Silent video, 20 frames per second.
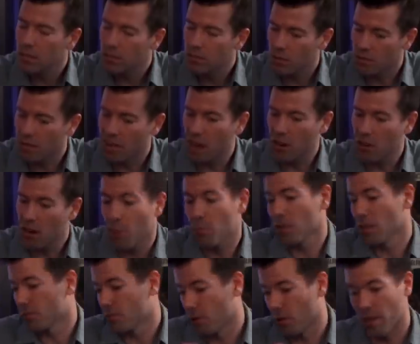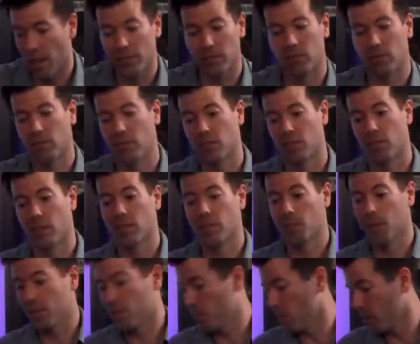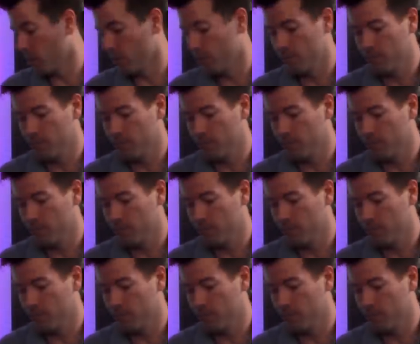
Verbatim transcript: So now you're at +4, that's a great spot to be.